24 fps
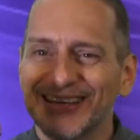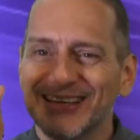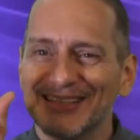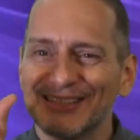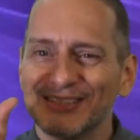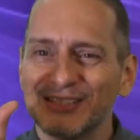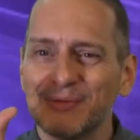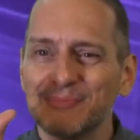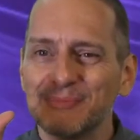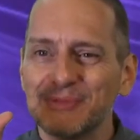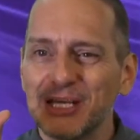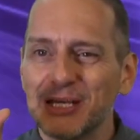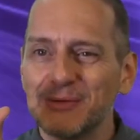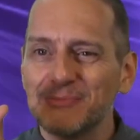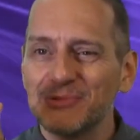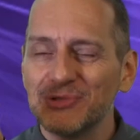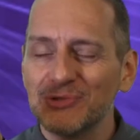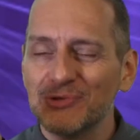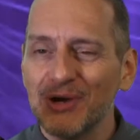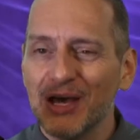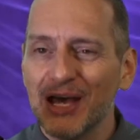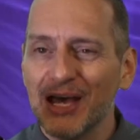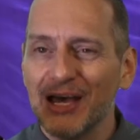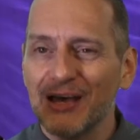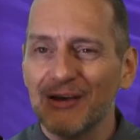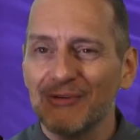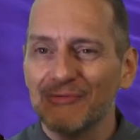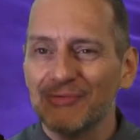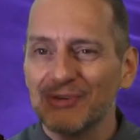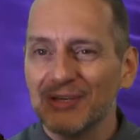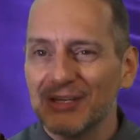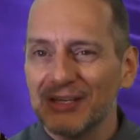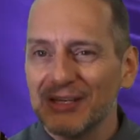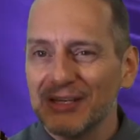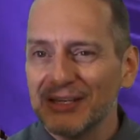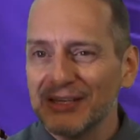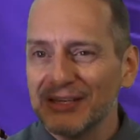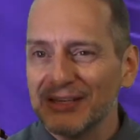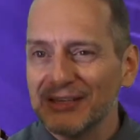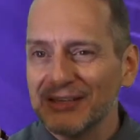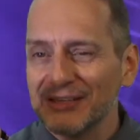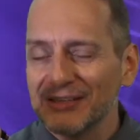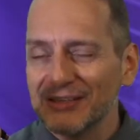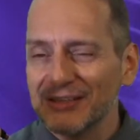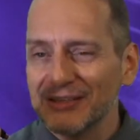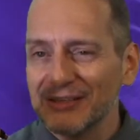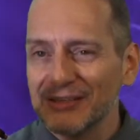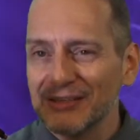Sometimes you have
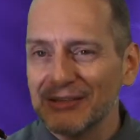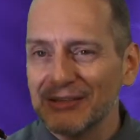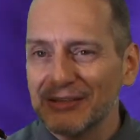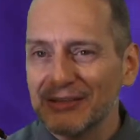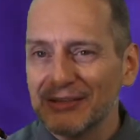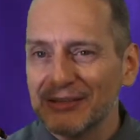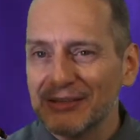an